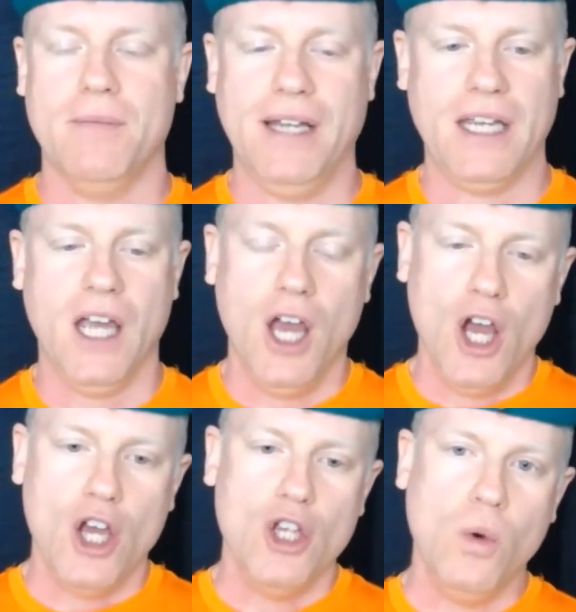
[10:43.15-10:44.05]
Like
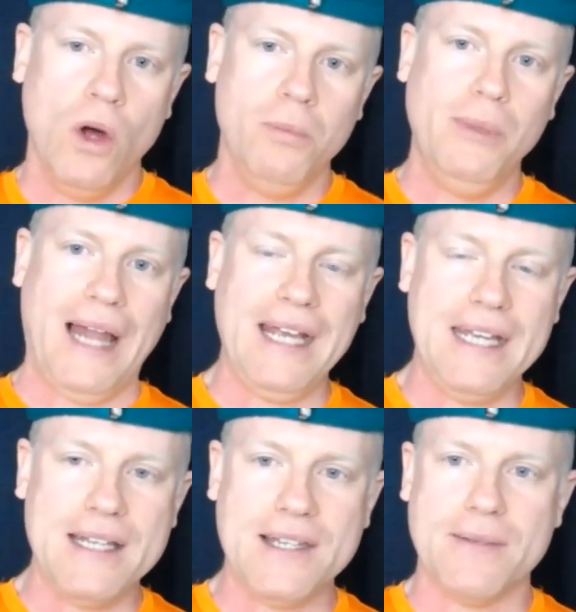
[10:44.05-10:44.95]
you want
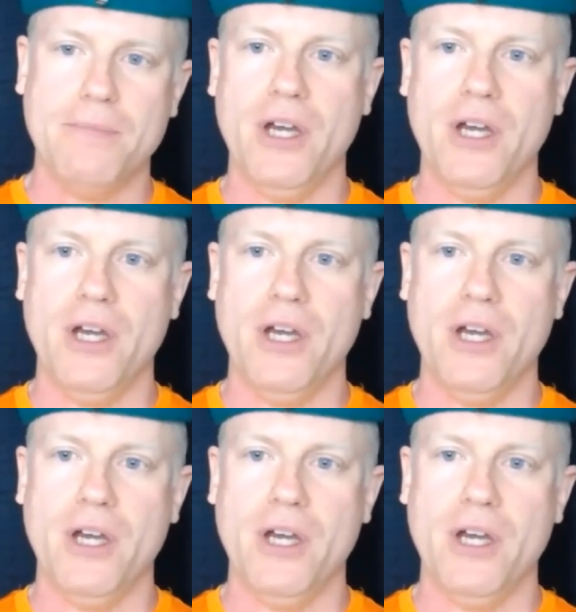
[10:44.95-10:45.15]
blankets,